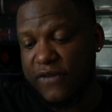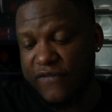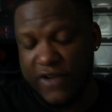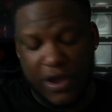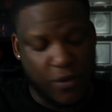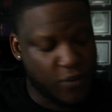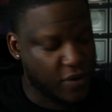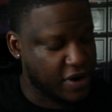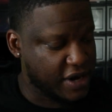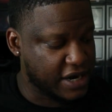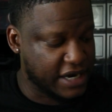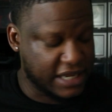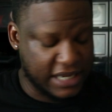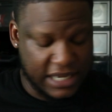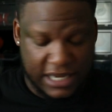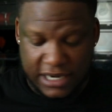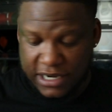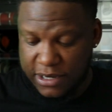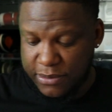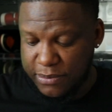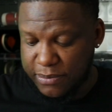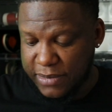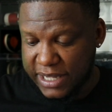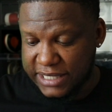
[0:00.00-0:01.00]
if I wanted to
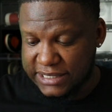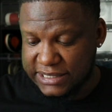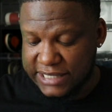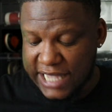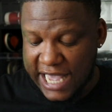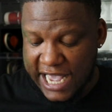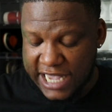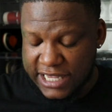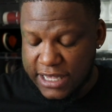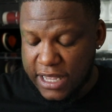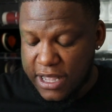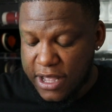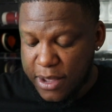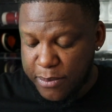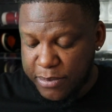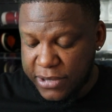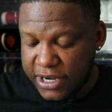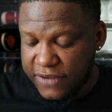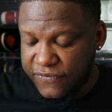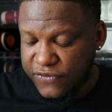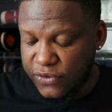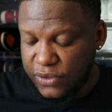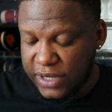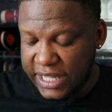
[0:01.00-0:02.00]
get them my side.
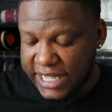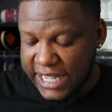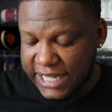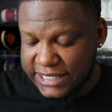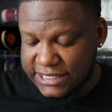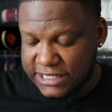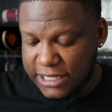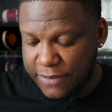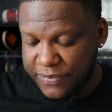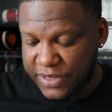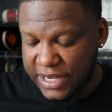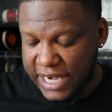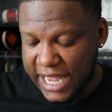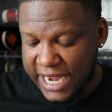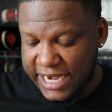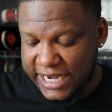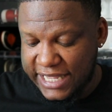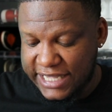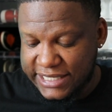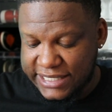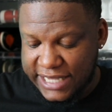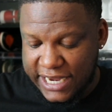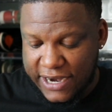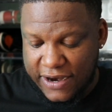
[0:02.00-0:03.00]
But if you look at something like
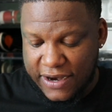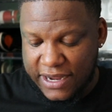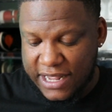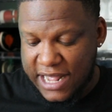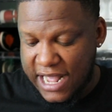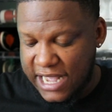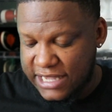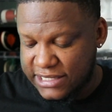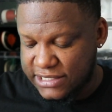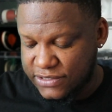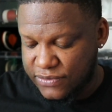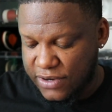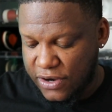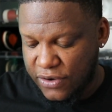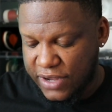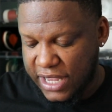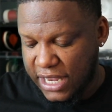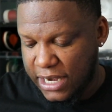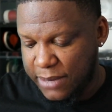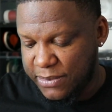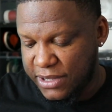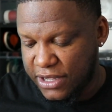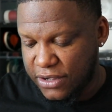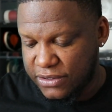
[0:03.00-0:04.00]
these Eric Kostons,
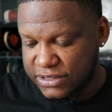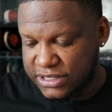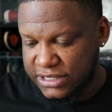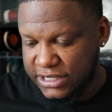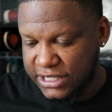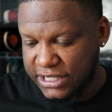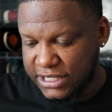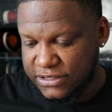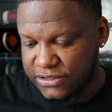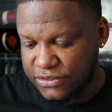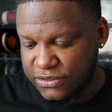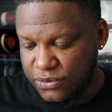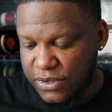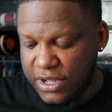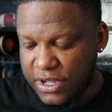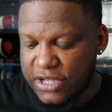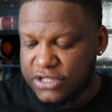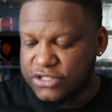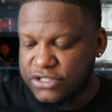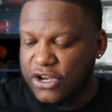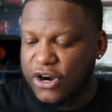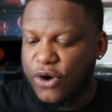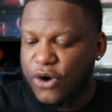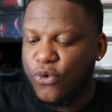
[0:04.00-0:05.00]
okay, let me go to these two.
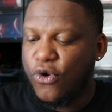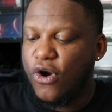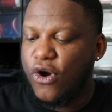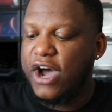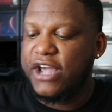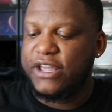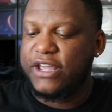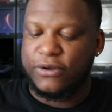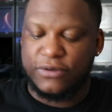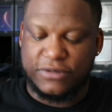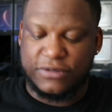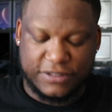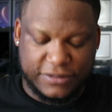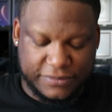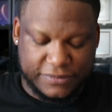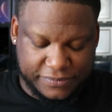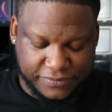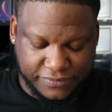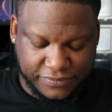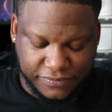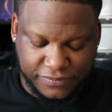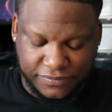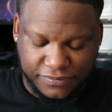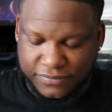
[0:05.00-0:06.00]
So the Royals,
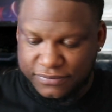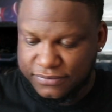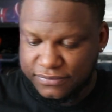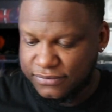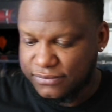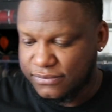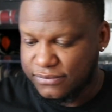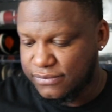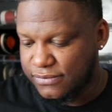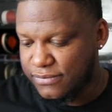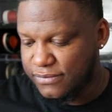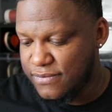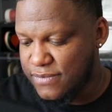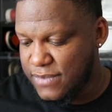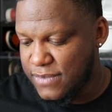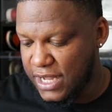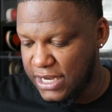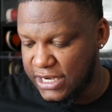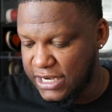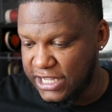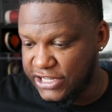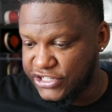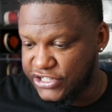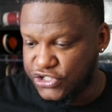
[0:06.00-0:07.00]

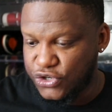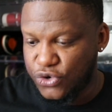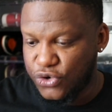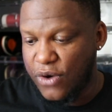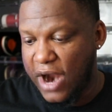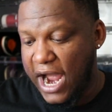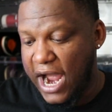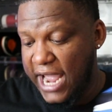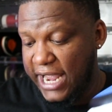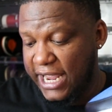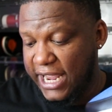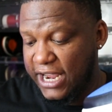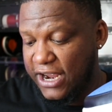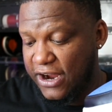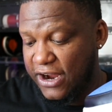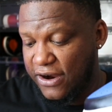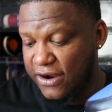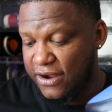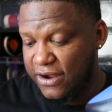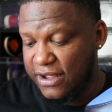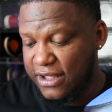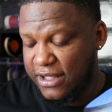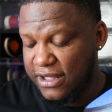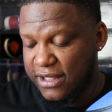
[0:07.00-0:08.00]
this shoe right
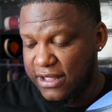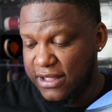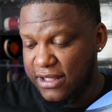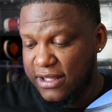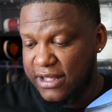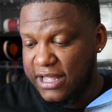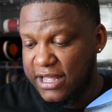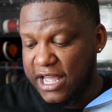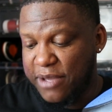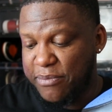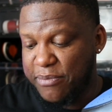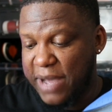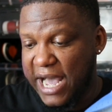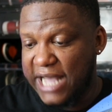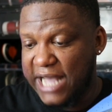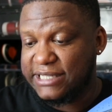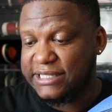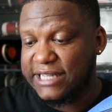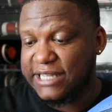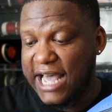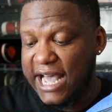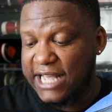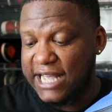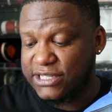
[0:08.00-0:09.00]
here, in my
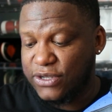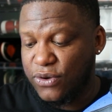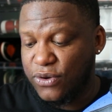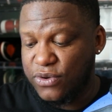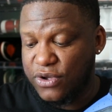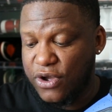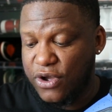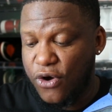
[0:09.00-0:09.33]
size on